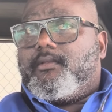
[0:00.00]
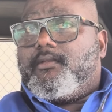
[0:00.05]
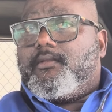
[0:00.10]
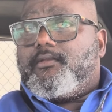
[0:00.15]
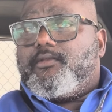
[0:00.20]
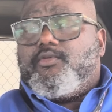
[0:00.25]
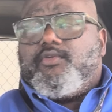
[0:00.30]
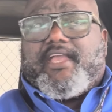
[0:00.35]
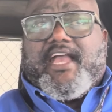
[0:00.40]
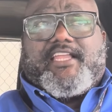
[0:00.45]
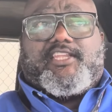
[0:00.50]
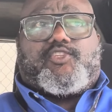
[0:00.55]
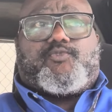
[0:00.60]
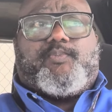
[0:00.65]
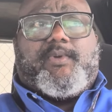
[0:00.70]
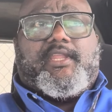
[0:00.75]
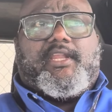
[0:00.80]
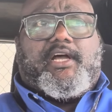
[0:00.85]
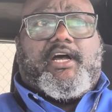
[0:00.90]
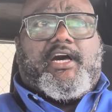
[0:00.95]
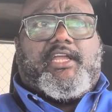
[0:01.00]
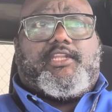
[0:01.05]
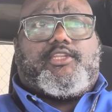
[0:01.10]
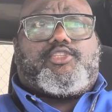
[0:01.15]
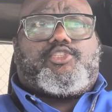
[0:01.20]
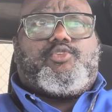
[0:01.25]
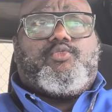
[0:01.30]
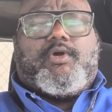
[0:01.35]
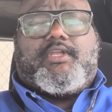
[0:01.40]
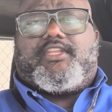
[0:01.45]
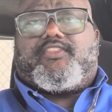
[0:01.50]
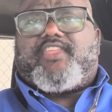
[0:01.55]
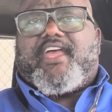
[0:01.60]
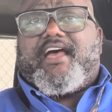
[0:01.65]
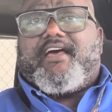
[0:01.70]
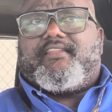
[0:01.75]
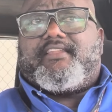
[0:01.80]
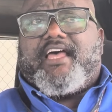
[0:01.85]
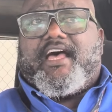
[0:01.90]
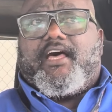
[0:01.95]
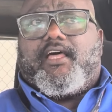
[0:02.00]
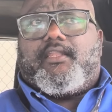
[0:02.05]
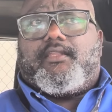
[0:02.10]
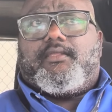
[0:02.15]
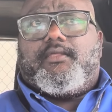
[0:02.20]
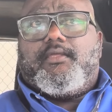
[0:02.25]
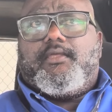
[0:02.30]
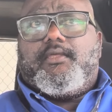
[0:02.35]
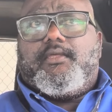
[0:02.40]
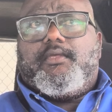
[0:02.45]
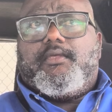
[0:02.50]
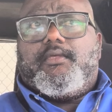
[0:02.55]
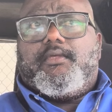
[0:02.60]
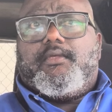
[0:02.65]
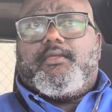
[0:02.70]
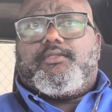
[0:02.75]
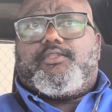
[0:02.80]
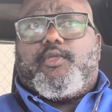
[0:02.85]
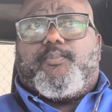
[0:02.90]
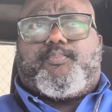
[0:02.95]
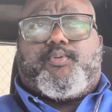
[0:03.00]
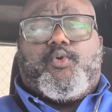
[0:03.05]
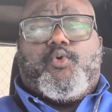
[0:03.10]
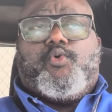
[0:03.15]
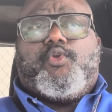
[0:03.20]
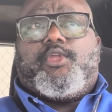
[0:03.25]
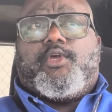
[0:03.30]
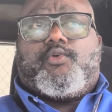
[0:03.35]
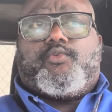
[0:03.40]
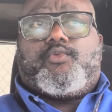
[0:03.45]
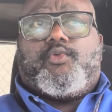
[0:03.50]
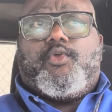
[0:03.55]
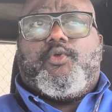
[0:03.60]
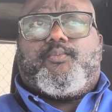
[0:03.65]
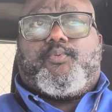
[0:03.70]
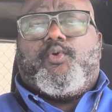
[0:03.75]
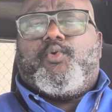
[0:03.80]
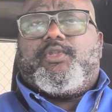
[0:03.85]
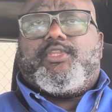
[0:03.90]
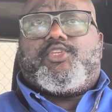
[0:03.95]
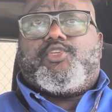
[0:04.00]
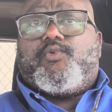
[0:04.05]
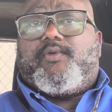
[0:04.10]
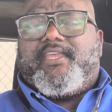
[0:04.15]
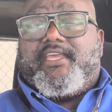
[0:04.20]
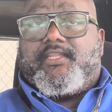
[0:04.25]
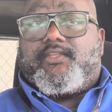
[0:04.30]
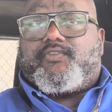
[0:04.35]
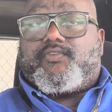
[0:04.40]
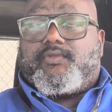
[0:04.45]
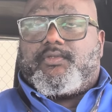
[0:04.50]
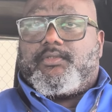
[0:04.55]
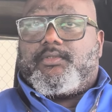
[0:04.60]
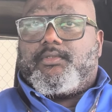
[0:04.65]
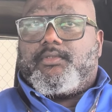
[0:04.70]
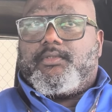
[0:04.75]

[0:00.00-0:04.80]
You got to spend a hundred, two hundred thousand dollars to prove your prove that you innocent.